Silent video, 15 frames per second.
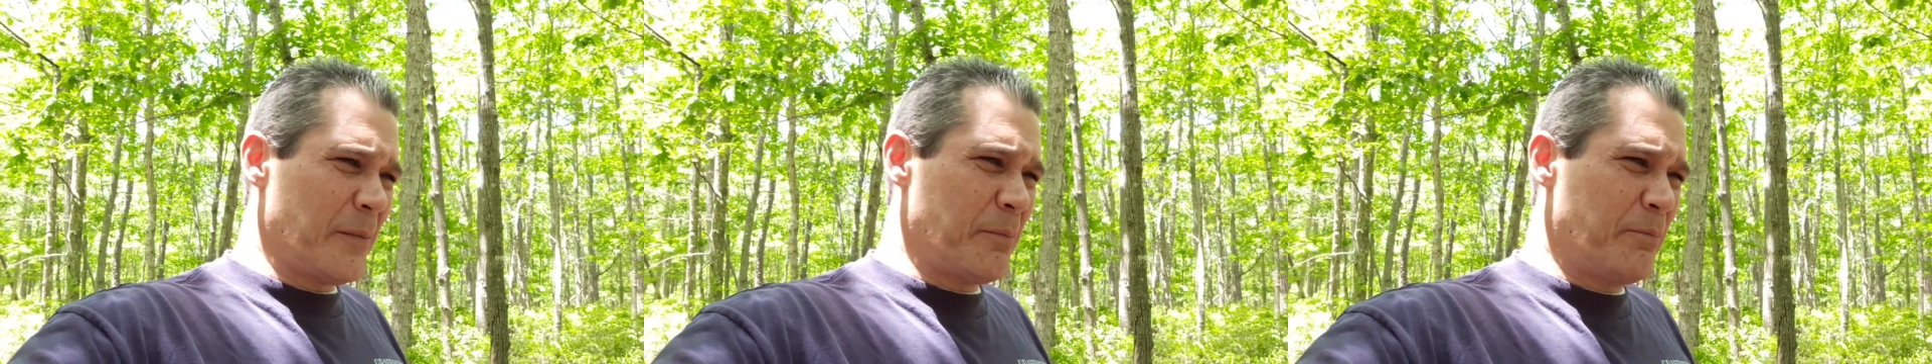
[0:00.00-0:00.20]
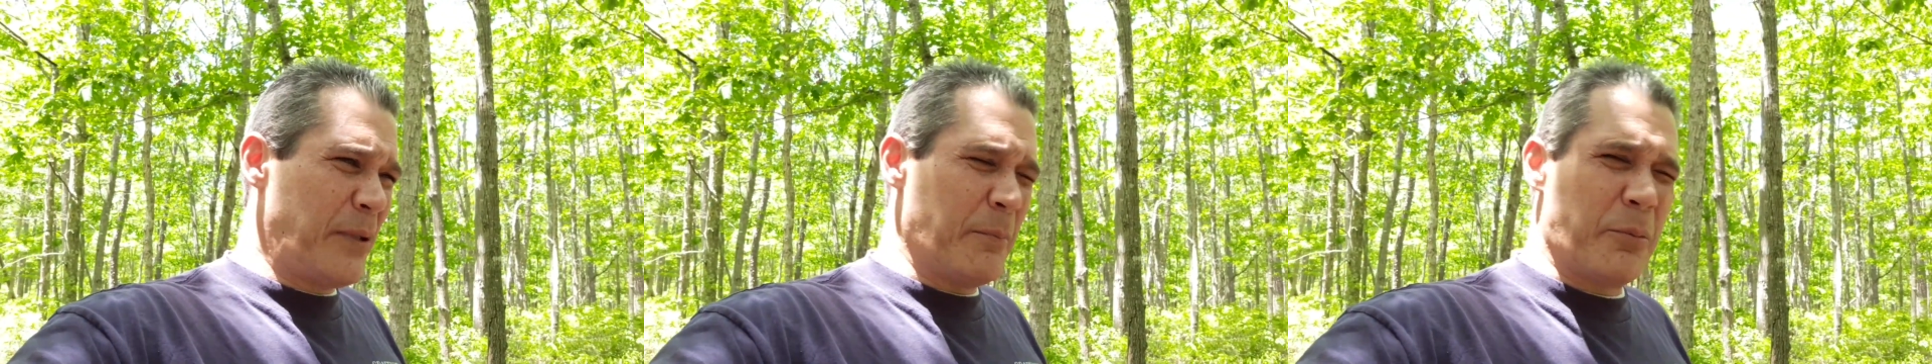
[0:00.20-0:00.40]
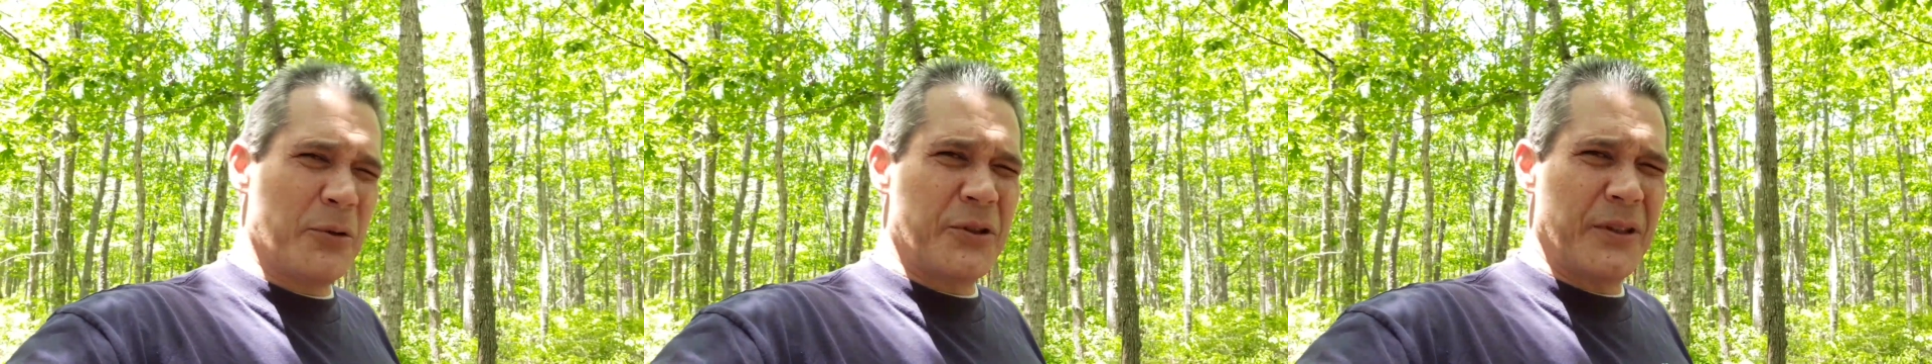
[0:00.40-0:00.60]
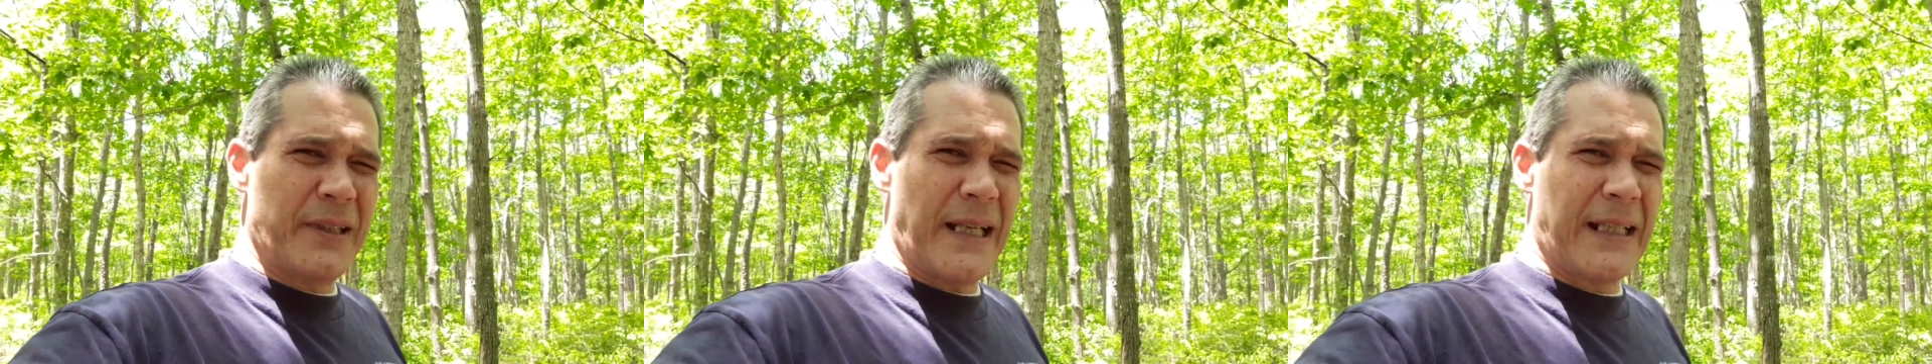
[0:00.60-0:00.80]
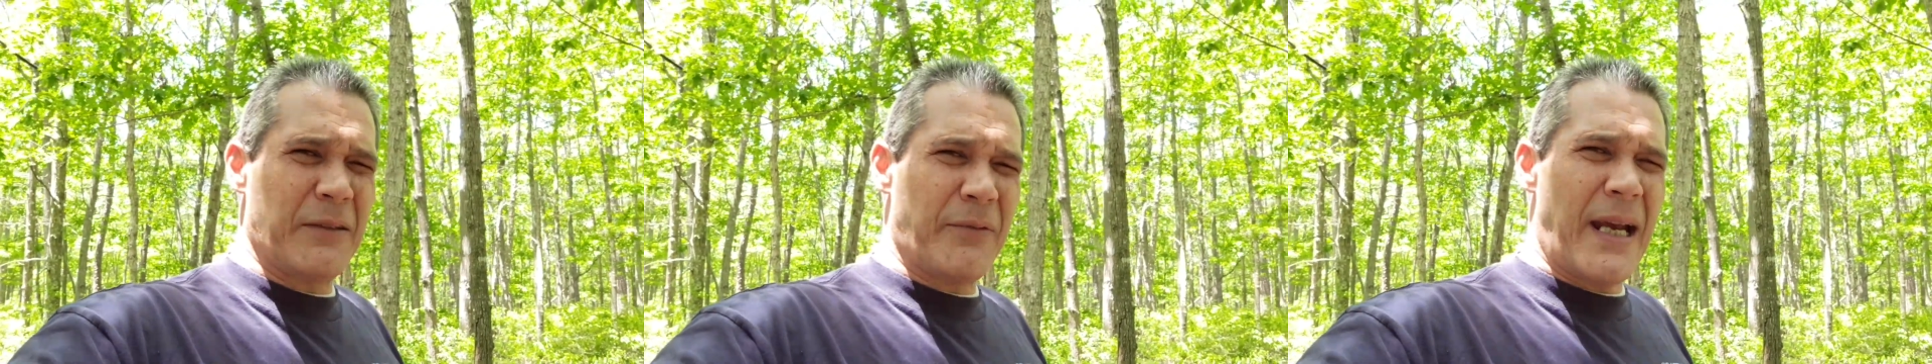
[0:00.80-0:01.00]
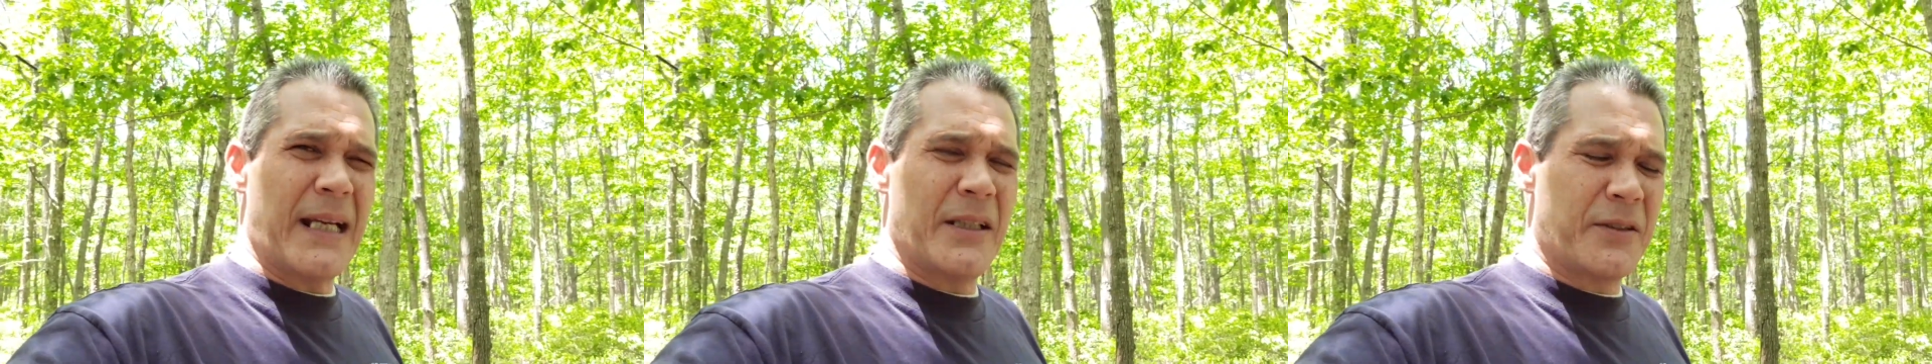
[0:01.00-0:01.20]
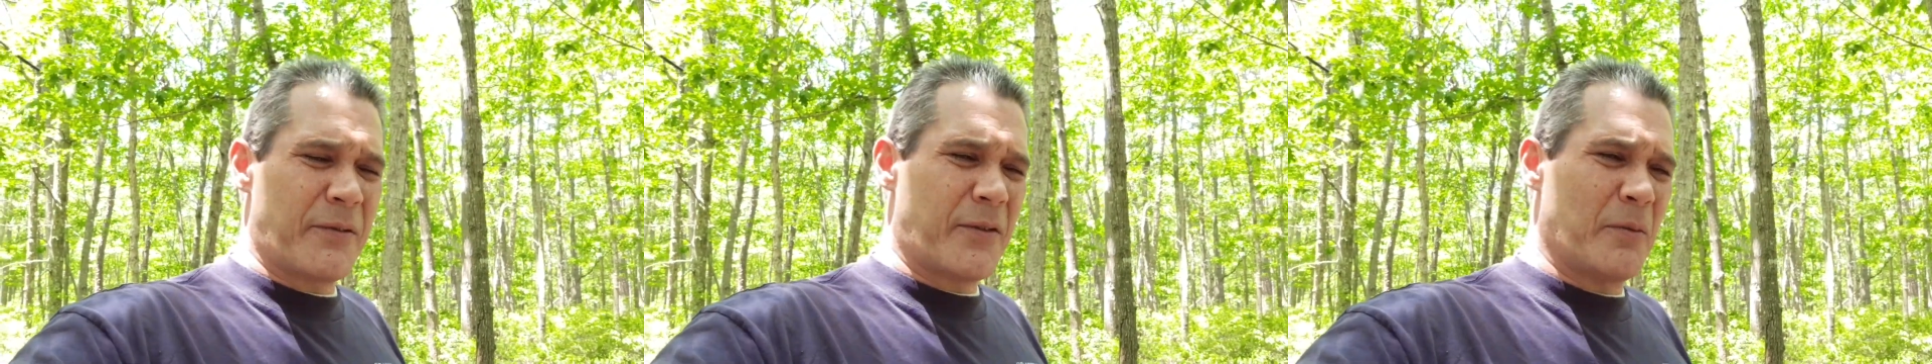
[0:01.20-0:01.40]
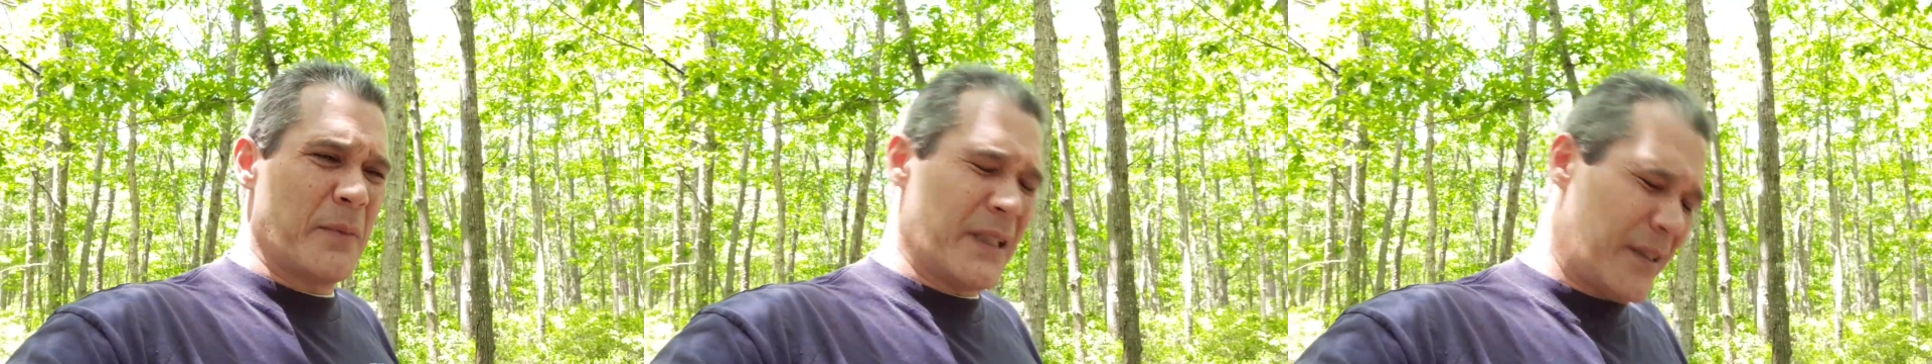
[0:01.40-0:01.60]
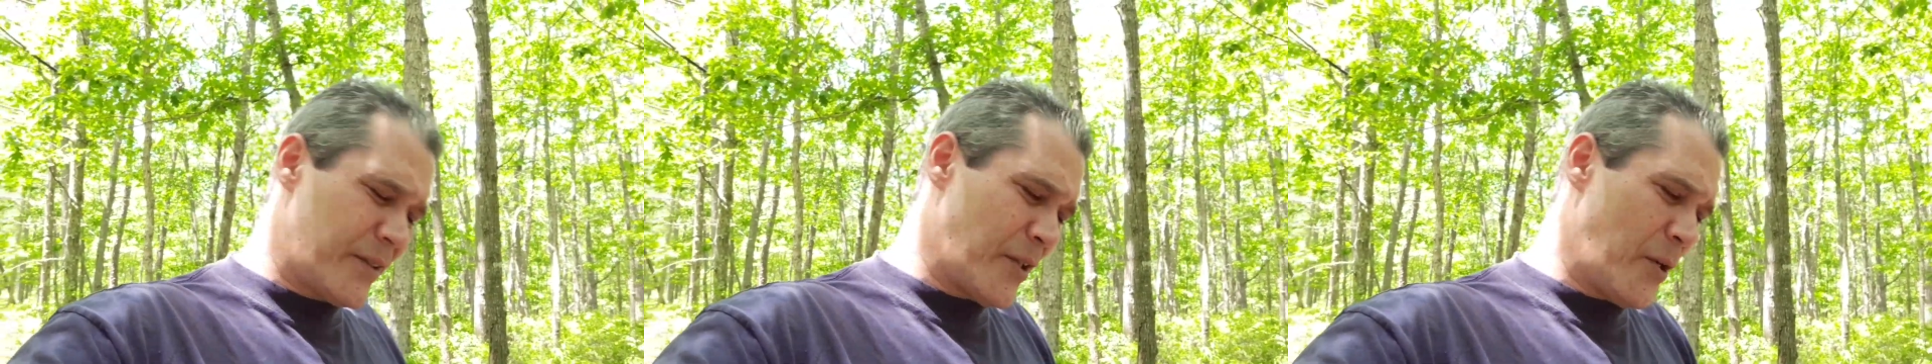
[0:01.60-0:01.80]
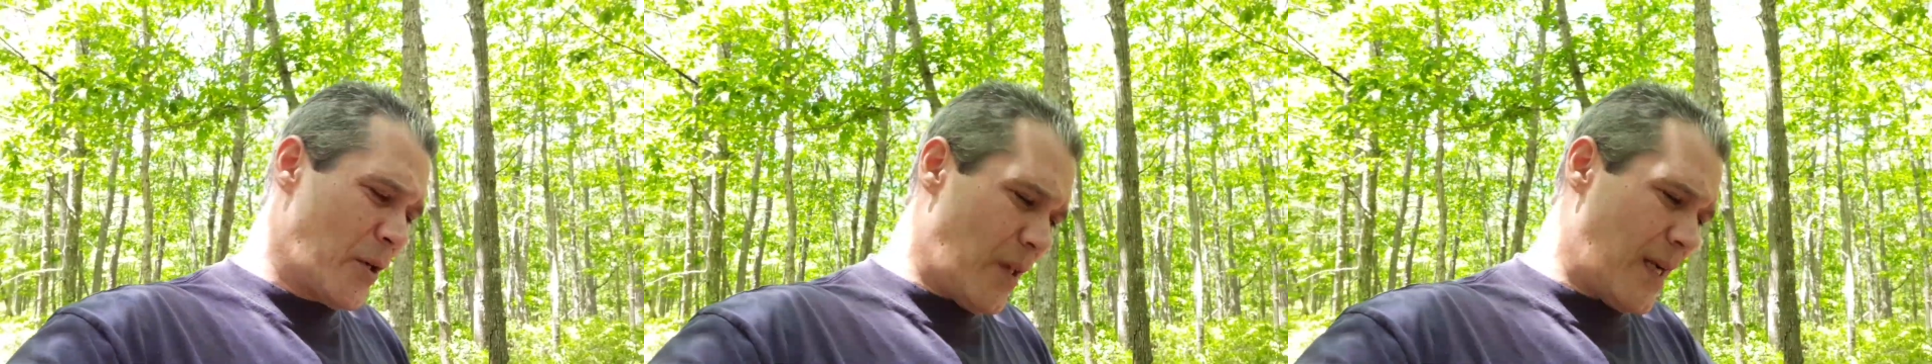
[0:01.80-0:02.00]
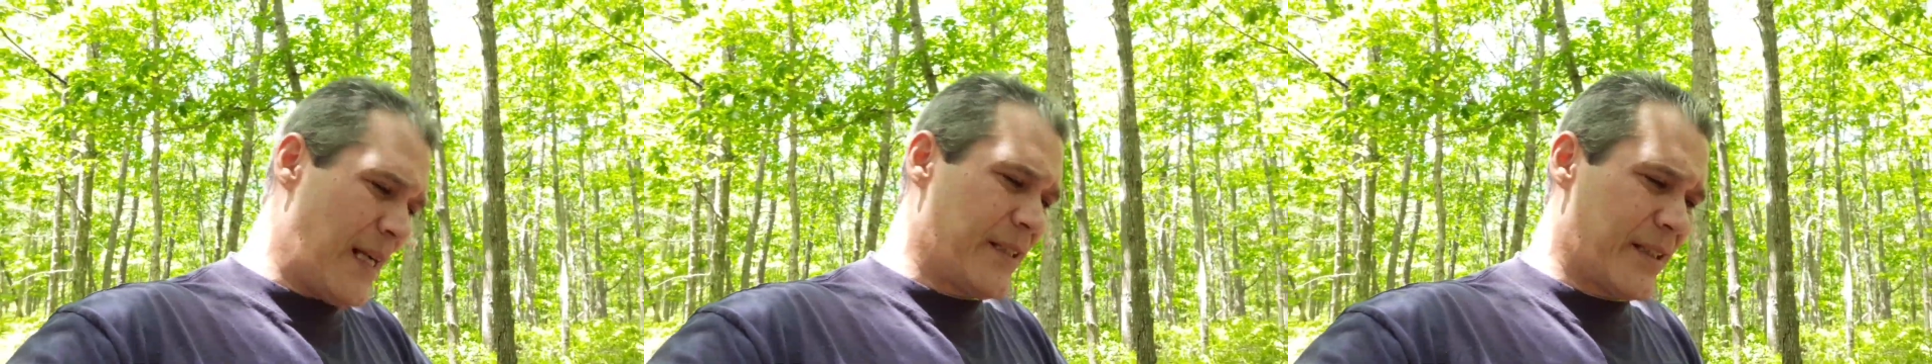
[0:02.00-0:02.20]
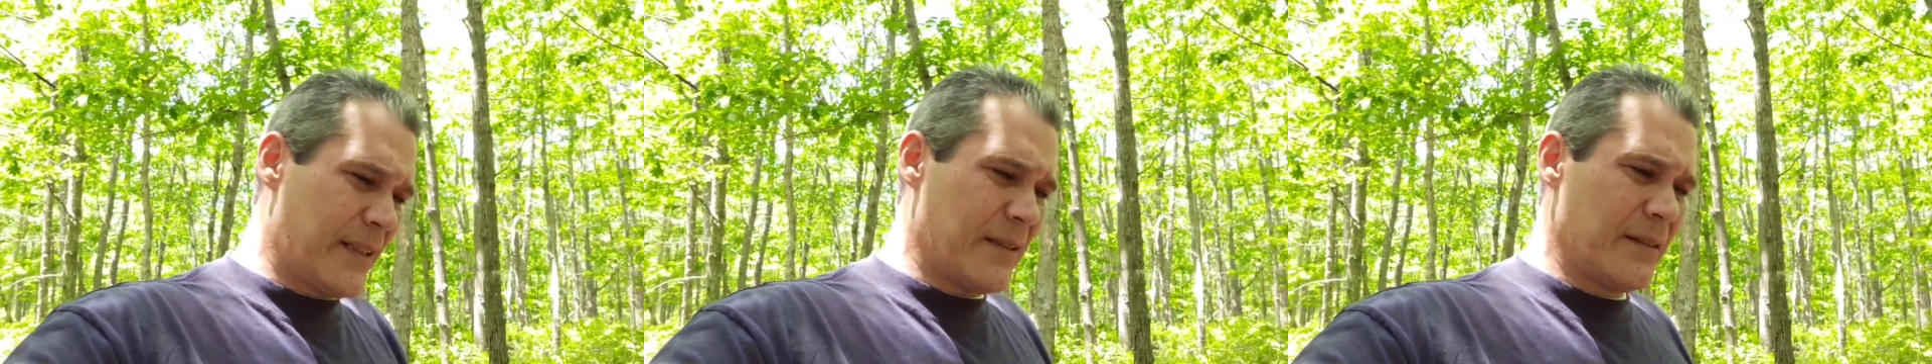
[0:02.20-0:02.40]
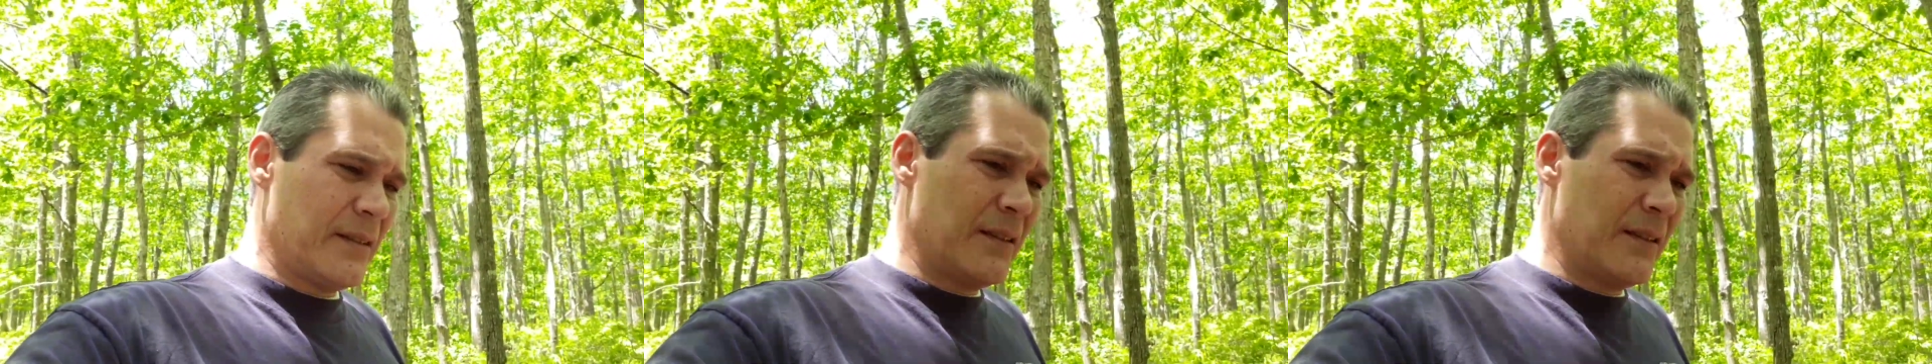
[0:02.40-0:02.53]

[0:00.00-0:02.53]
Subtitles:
people should take advantage of them and internalize it